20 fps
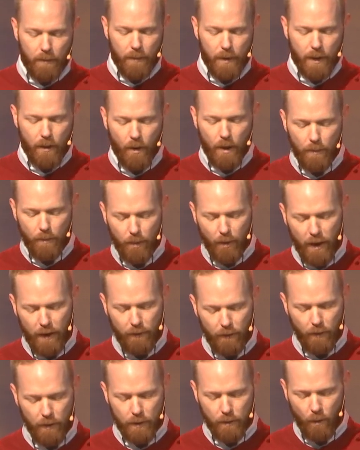You go ahead and pray
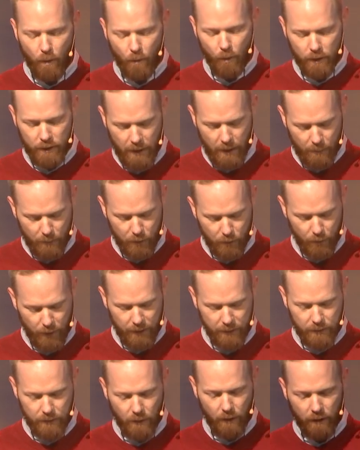for us one more time as we
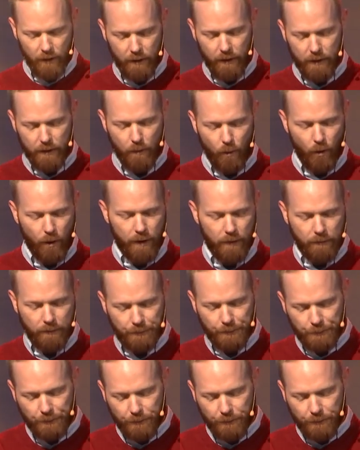get started this morning.